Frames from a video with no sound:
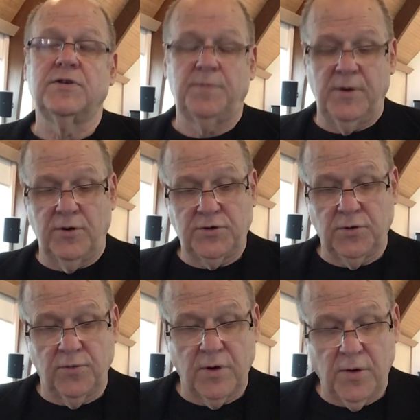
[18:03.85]

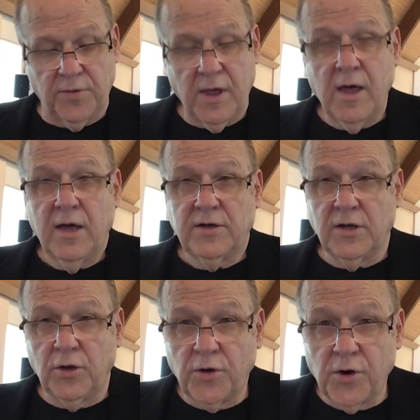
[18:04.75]
spiritual growth,
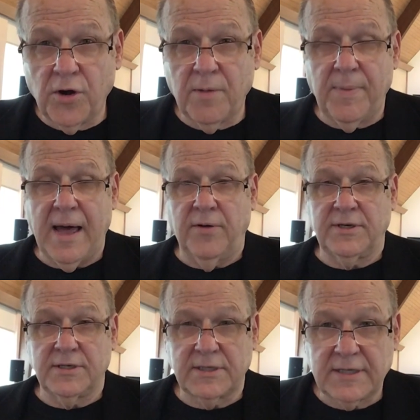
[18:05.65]
to learn about,
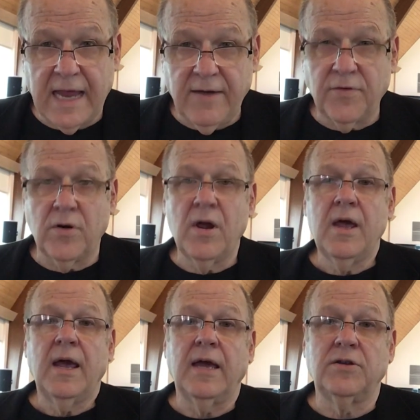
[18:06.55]
to savor,
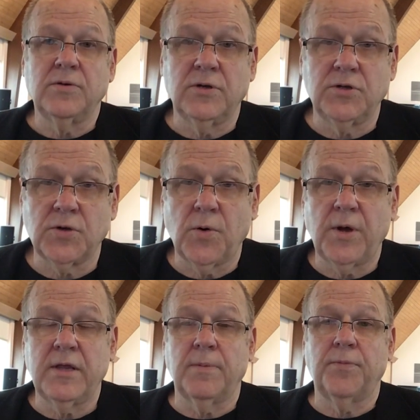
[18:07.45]
and to
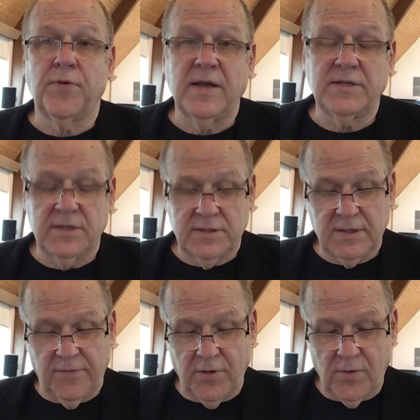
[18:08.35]
enjoy the presence
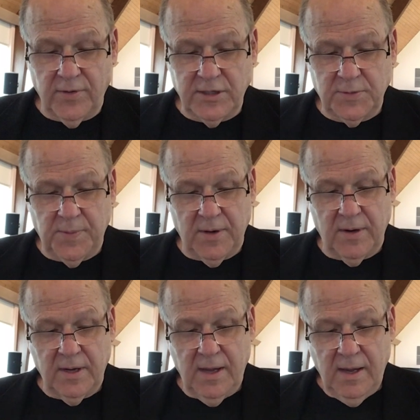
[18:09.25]
of the Holy
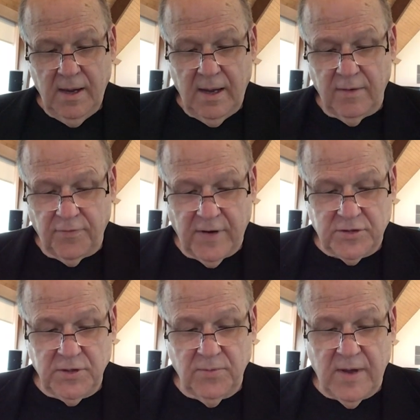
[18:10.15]
Spirit in
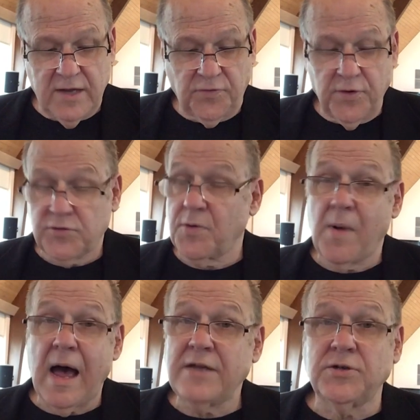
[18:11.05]
fresh new ways. First,
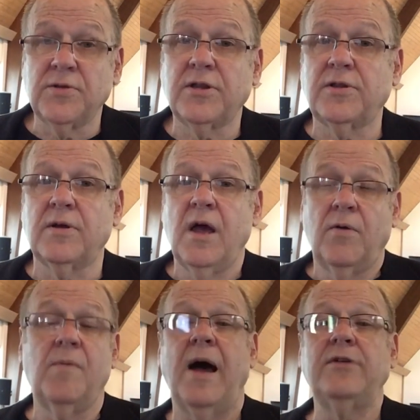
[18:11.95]
remind
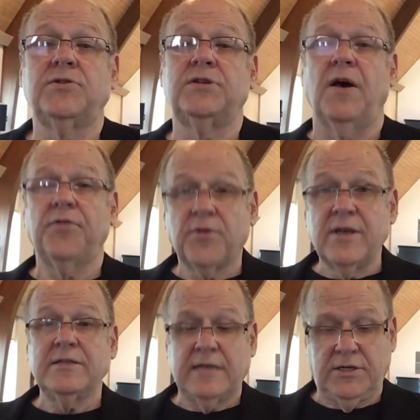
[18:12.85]
yourself there
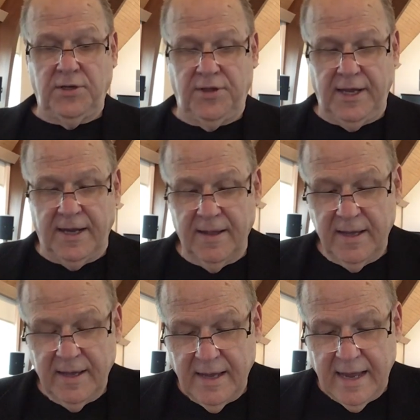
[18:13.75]
is such a thing
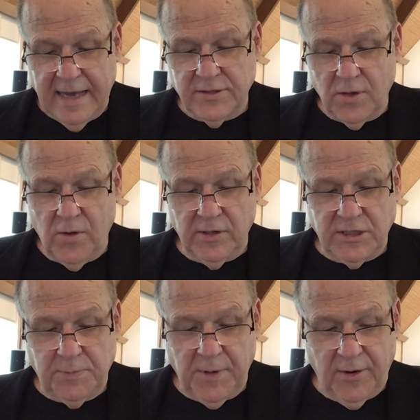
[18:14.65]
as the Holy
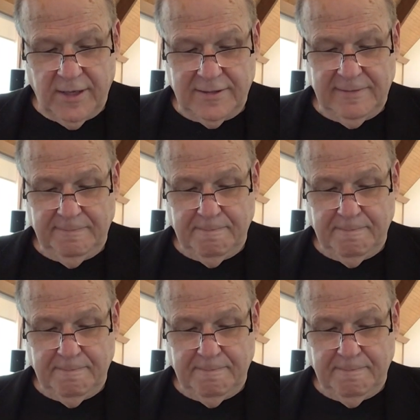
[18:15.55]
Spirit.